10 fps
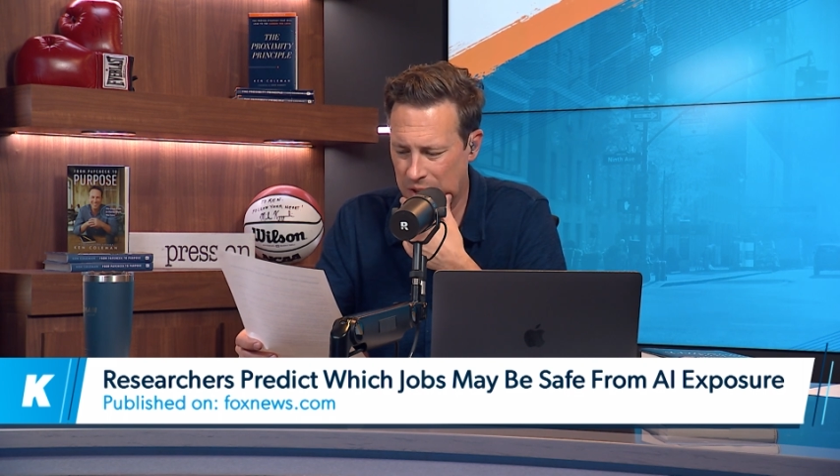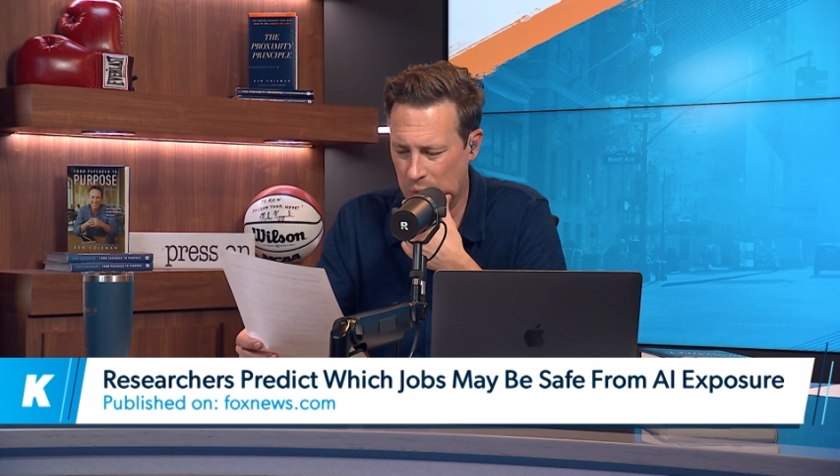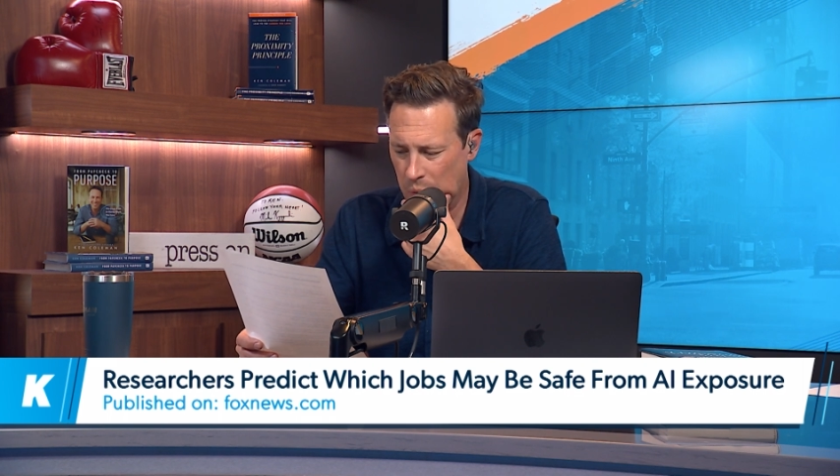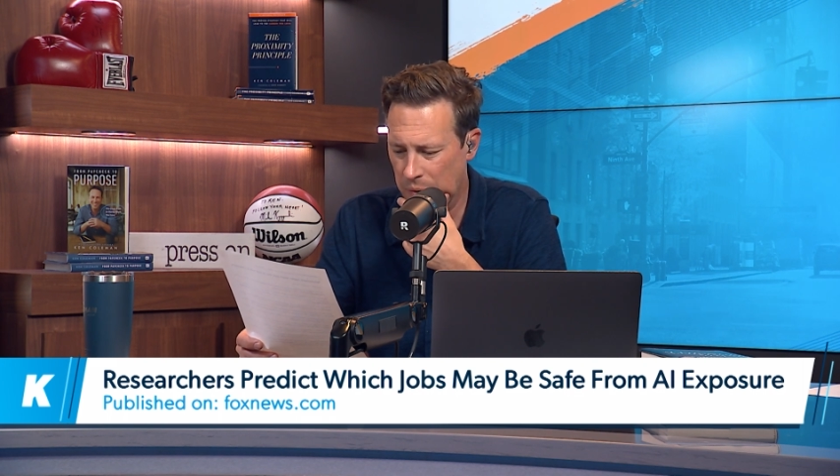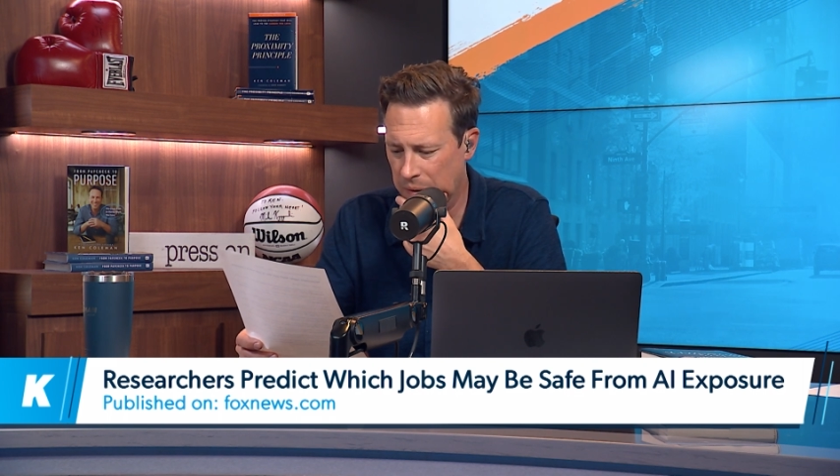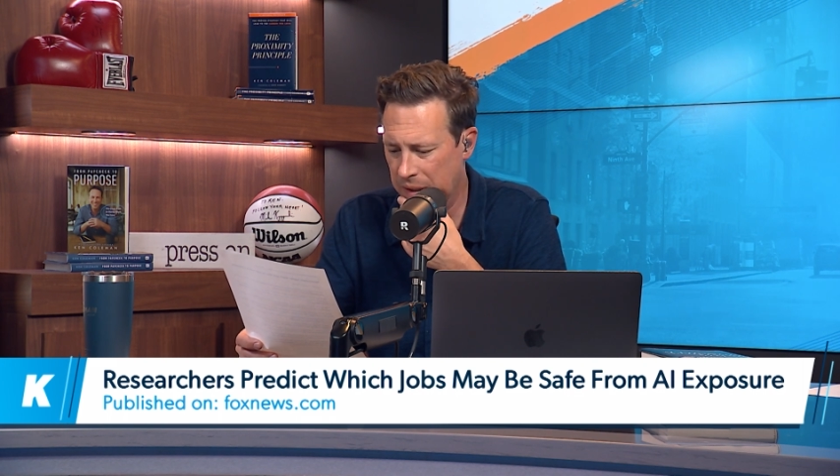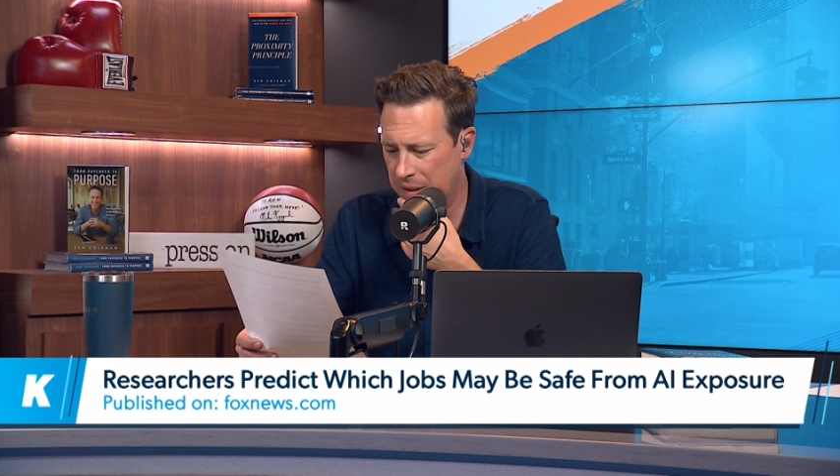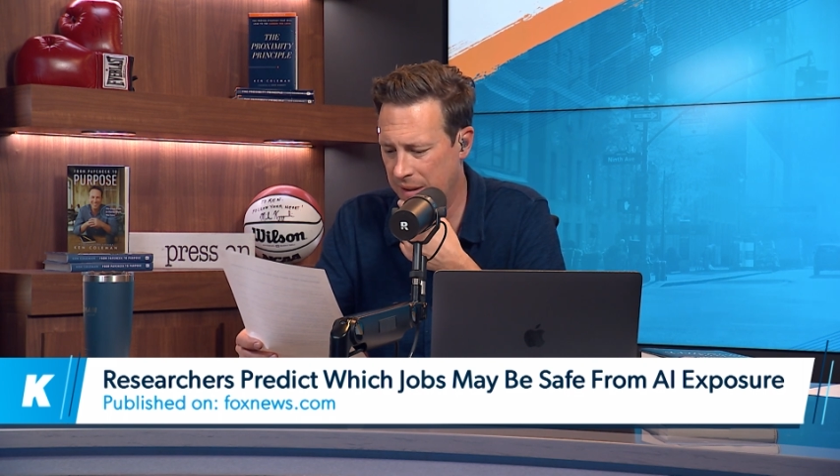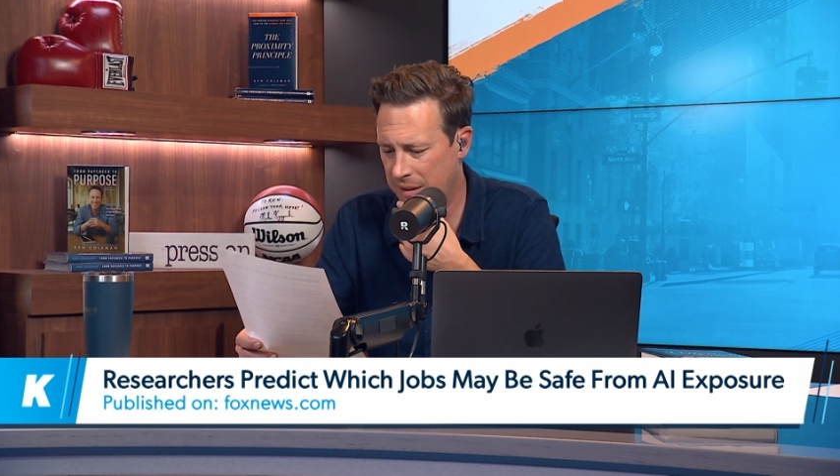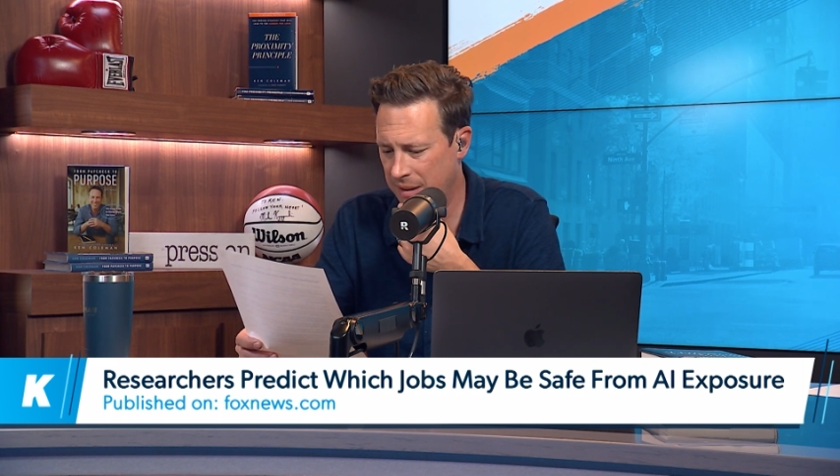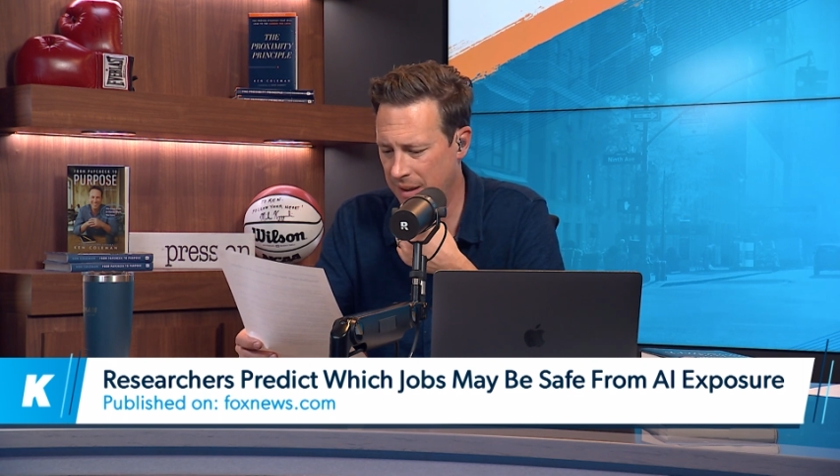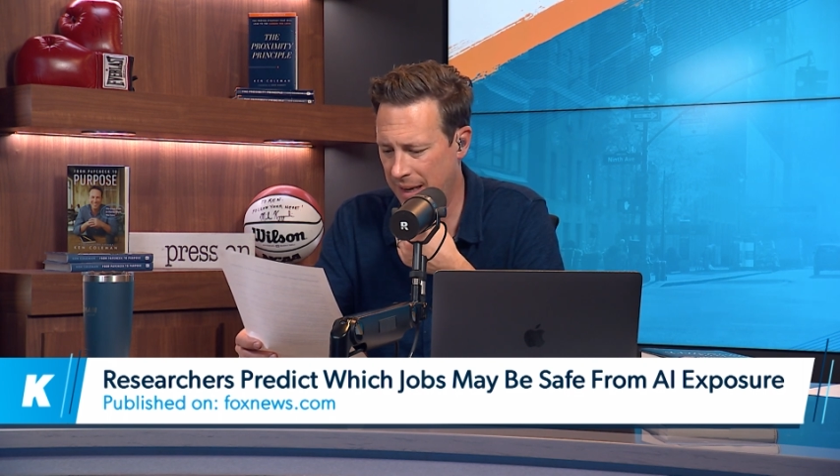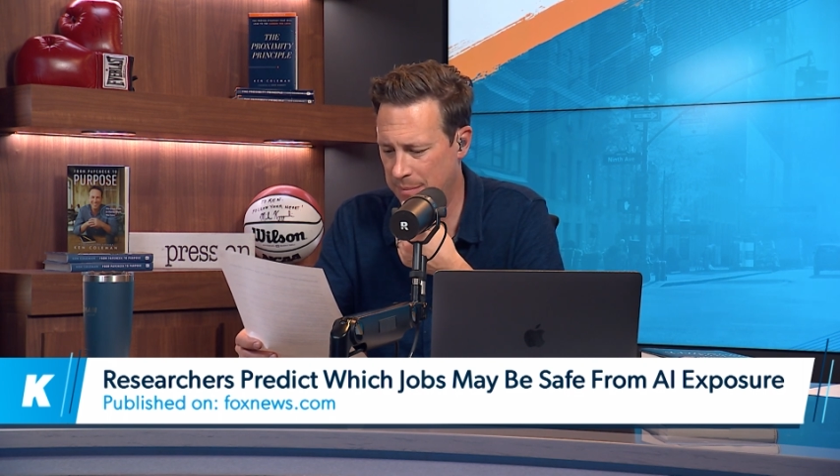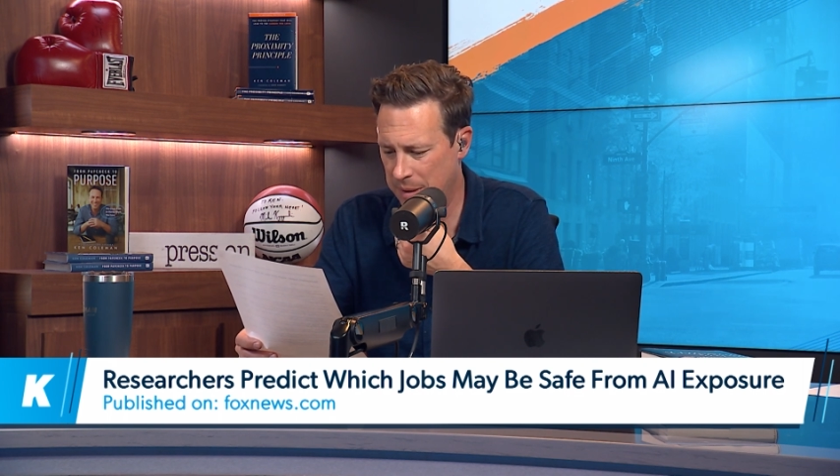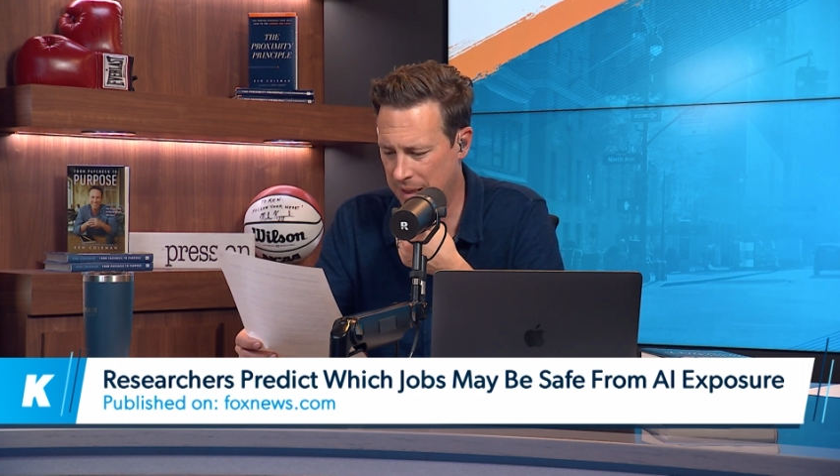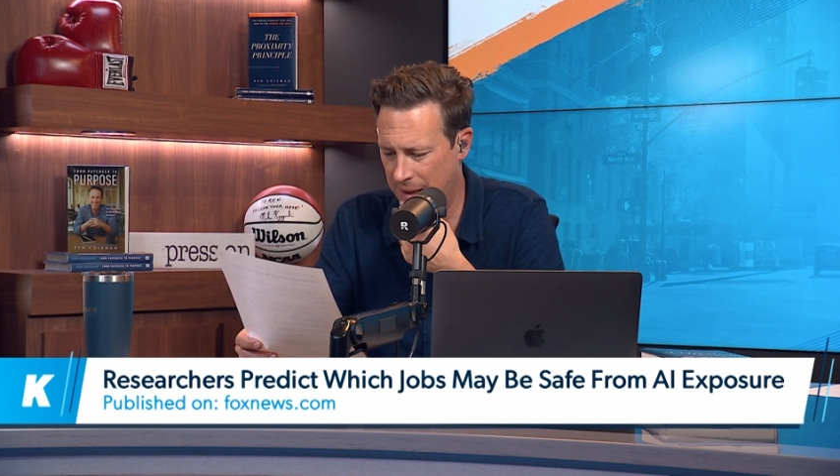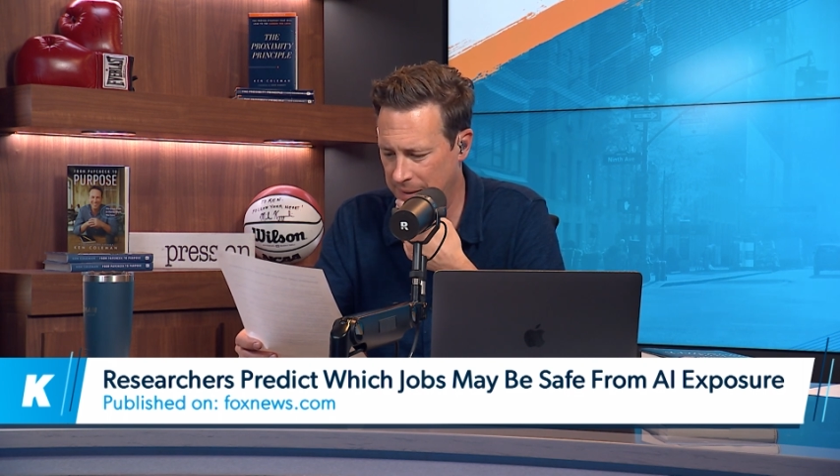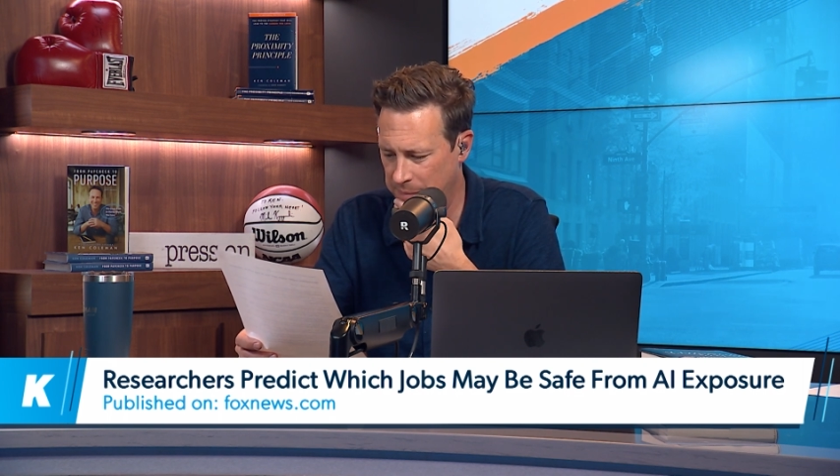short order cooks, and beyond.